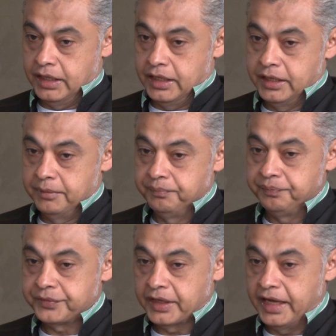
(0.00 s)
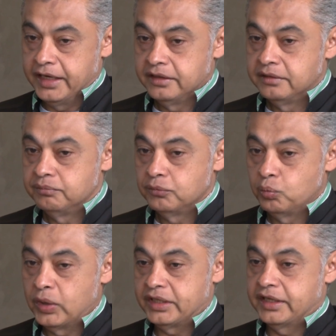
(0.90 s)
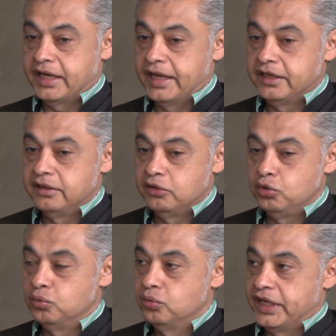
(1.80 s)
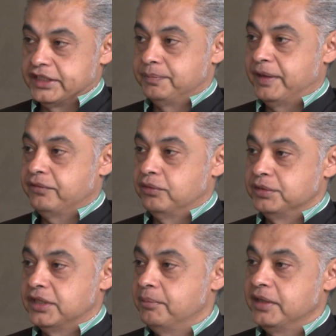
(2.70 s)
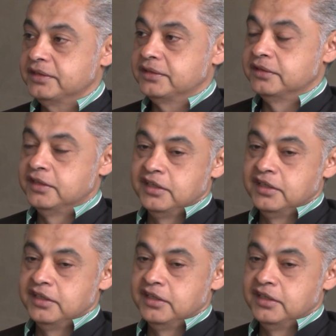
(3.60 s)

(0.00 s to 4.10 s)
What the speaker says: And what can you expect from Starbucks?